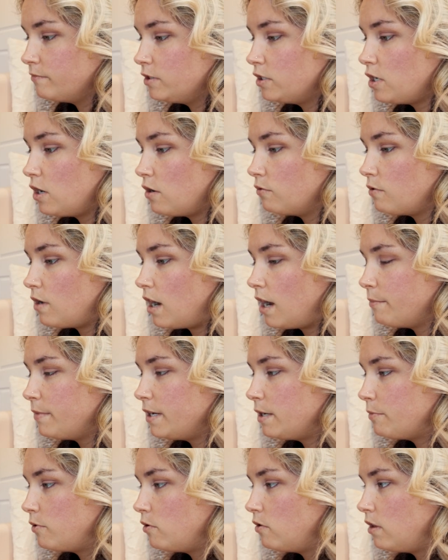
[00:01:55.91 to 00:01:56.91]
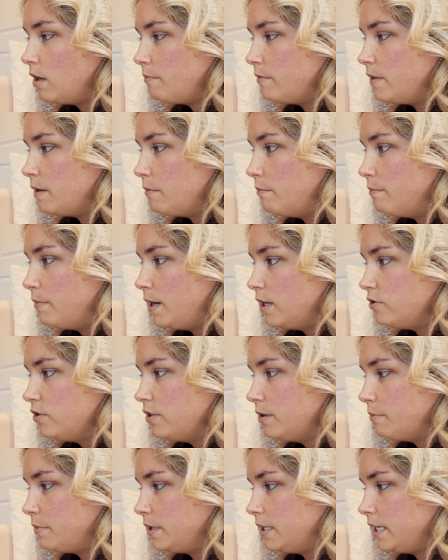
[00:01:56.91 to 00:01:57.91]
So I'm going to pull up the
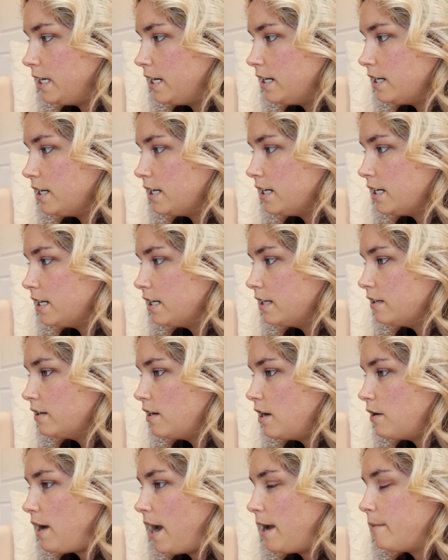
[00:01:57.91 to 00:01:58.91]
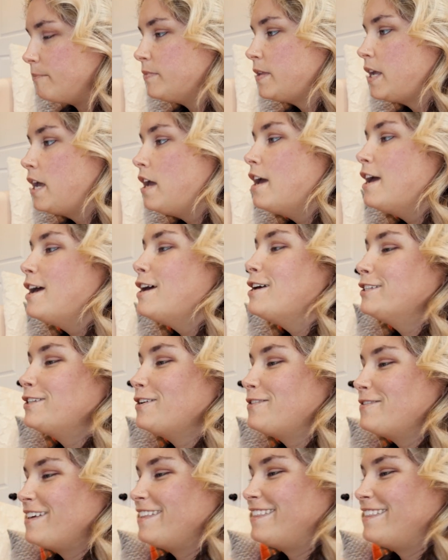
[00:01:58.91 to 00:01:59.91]
budget planner. Okay. So